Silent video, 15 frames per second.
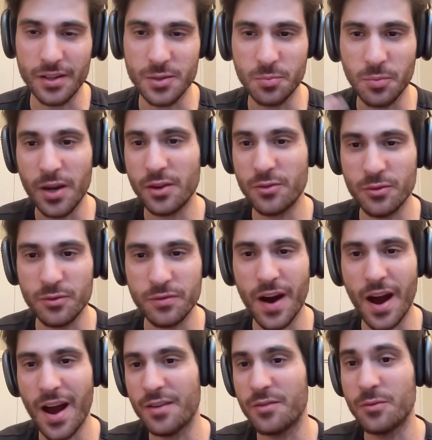It's breakthrough
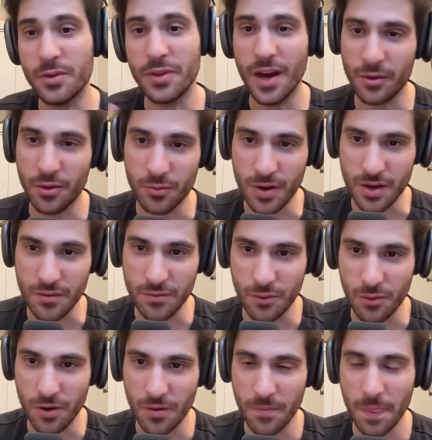five without three and
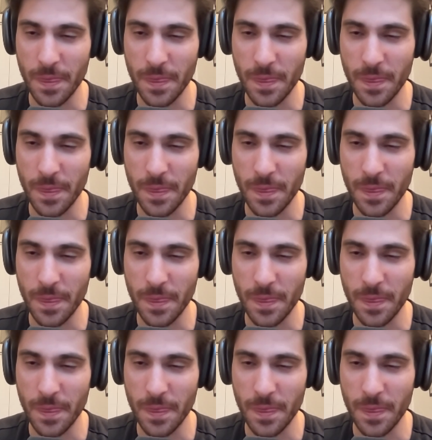four.